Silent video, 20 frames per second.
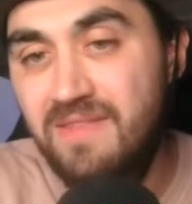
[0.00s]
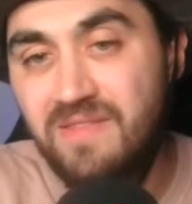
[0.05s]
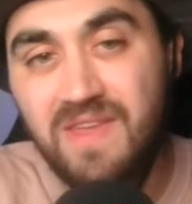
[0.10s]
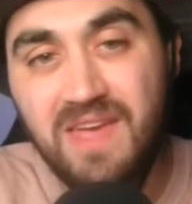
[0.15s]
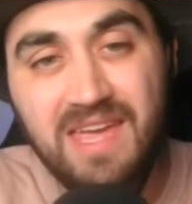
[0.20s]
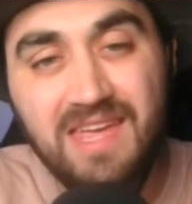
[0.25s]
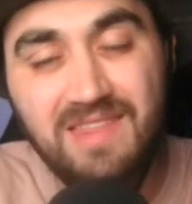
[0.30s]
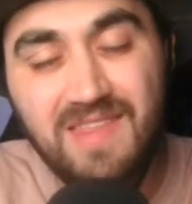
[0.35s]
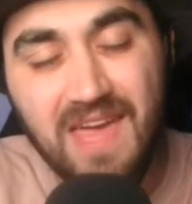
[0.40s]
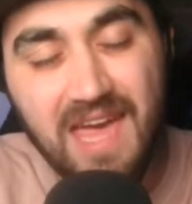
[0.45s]

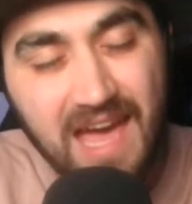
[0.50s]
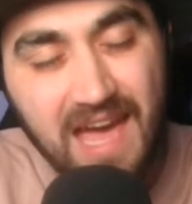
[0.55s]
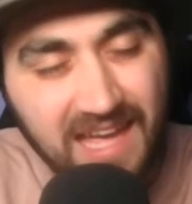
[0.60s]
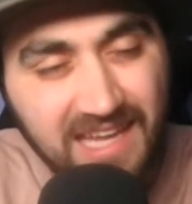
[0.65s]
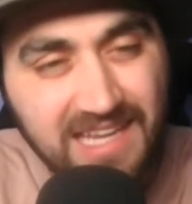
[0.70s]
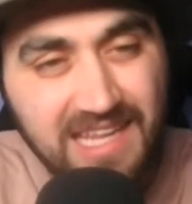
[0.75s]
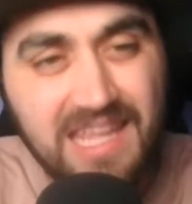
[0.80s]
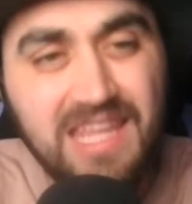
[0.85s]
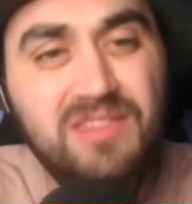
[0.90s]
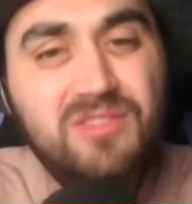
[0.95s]
They had
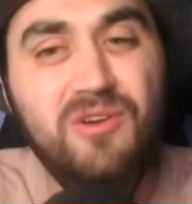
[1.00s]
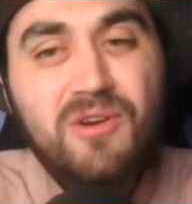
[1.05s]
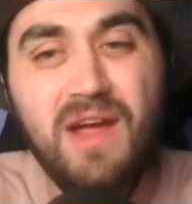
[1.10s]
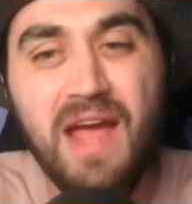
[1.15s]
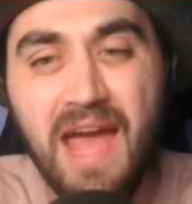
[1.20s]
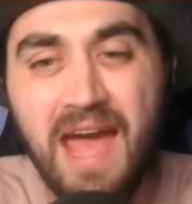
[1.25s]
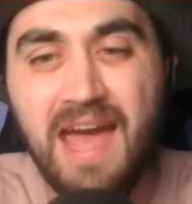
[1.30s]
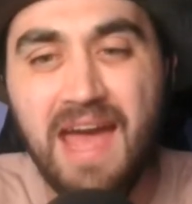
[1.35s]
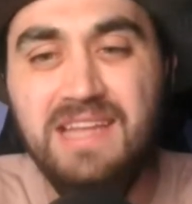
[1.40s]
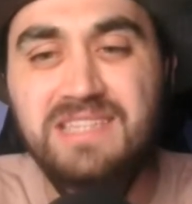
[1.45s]
it in their
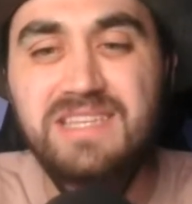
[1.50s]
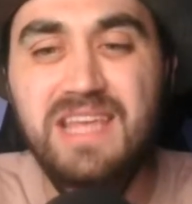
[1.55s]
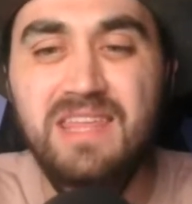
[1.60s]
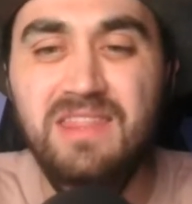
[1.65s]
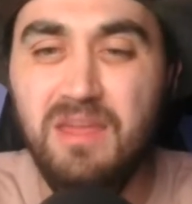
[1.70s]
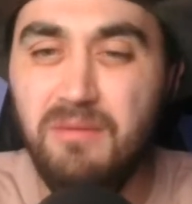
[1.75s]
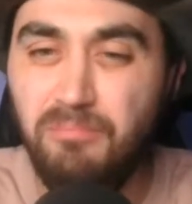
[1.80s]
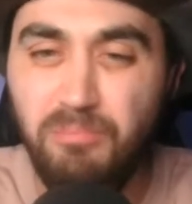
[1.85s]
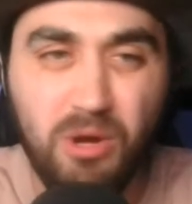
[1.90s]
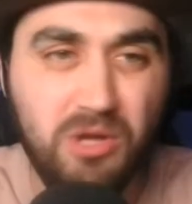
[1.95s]
hands and they
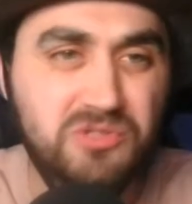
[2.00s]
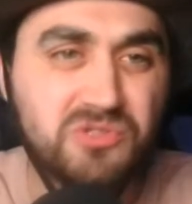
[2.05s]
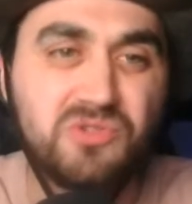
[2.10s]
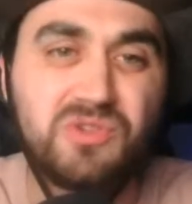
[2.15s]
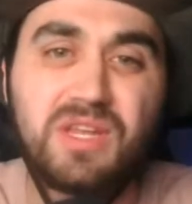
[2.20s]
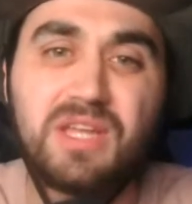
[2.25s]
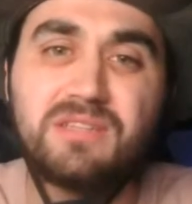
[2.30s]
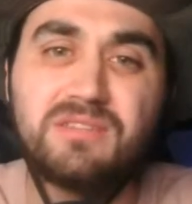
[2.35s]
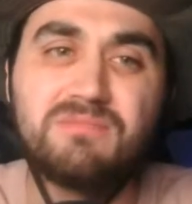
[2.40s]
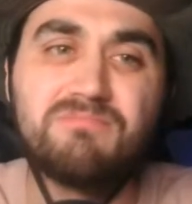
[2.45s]
bottled
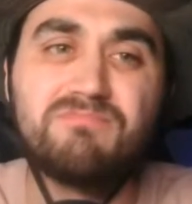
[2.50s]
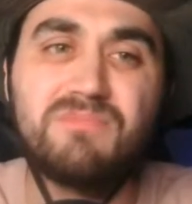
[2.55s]
it.